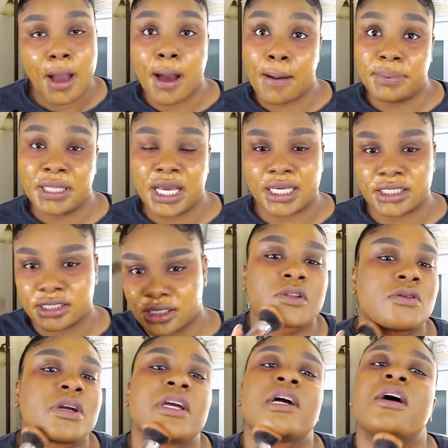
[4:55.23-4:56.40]
applies.
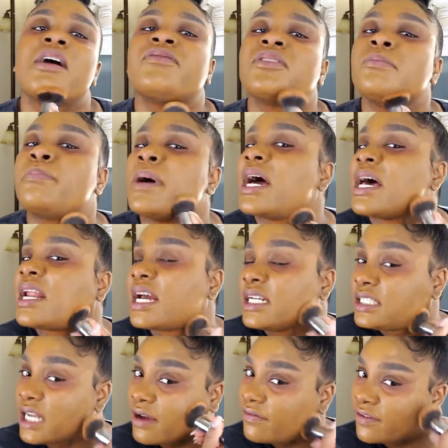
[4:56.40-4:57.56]
Okay, off the bat, I
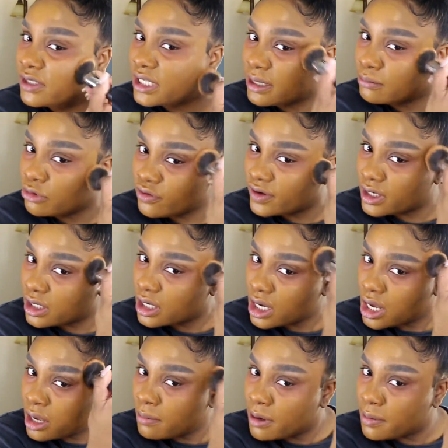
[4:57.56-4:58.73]
definitely am moving
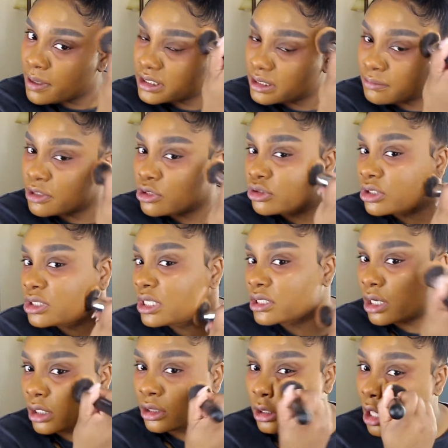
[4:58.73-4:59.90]
maybe because I'm used to this
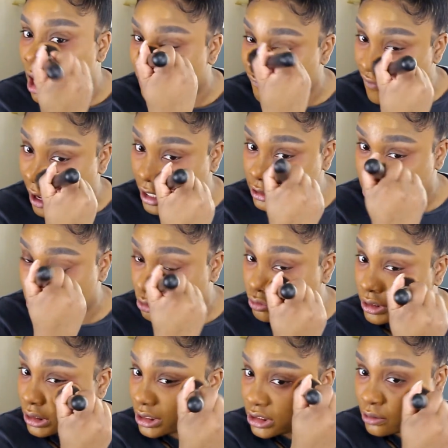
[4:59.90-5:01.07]
a lot faster
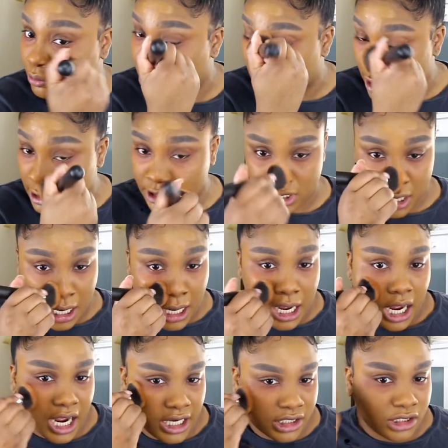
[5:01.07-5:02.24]
with this brush.
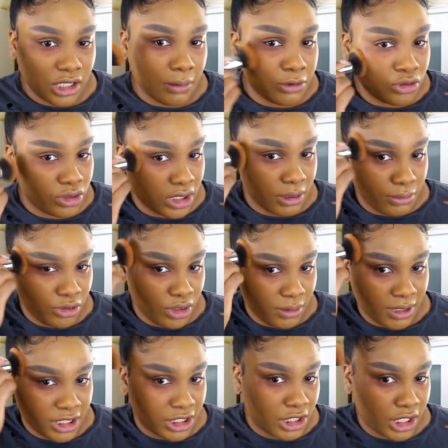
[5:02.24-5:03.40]
I stopped using a beauty
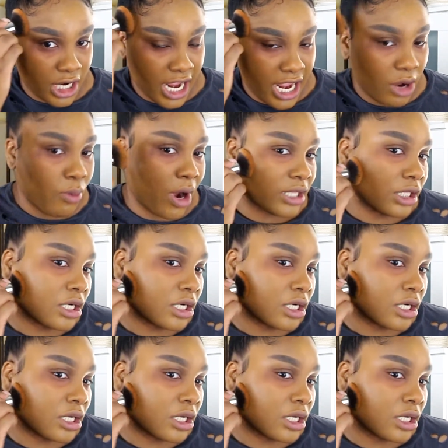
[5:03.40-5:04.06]
blender a while